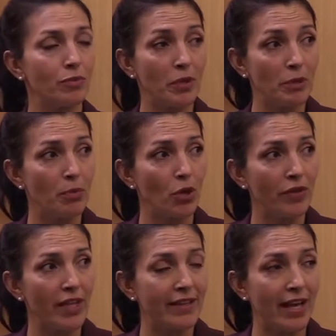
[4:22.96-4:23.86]
people
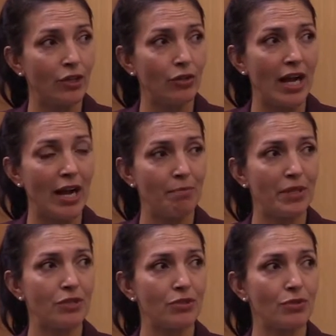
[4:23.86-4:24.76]
that could
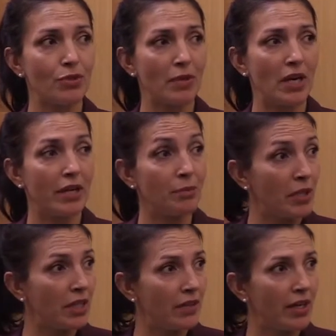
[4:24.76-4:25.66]
happen to somebody like
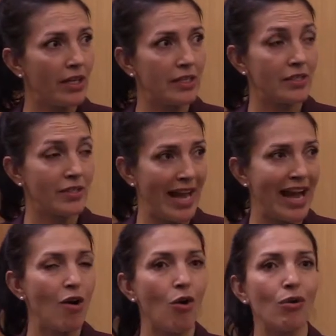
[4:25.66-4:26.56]
me, that it's
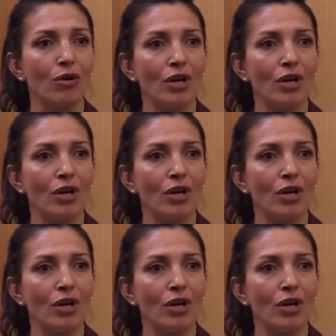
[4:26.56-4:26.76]
now